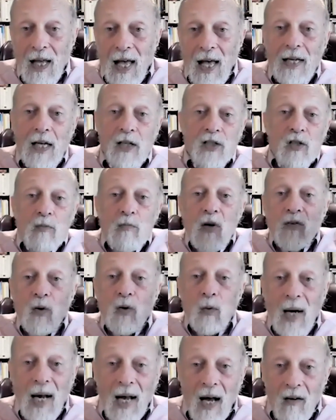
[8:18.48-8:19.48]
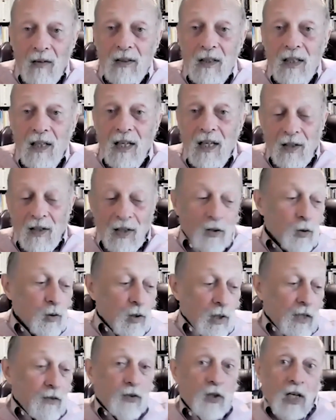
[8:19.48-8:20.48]
And as you move around, you
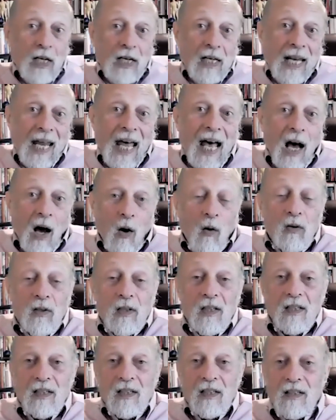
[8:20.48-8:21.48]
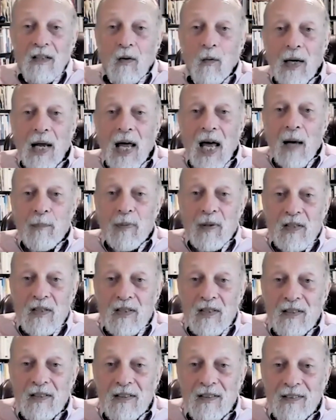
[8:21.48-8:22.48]
leave your cloud, what
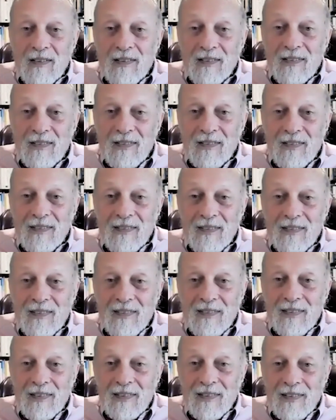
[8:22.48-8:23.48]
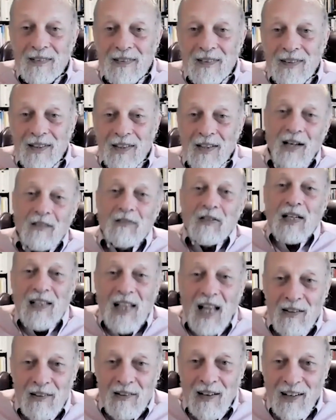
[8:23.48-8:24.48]
happens? You don't have a
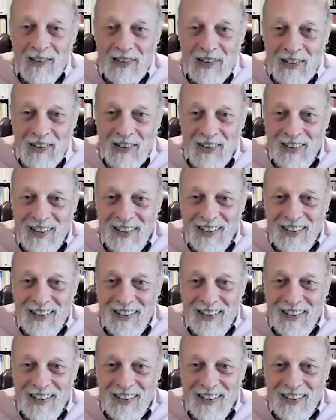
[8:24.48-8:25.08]
cloud around you.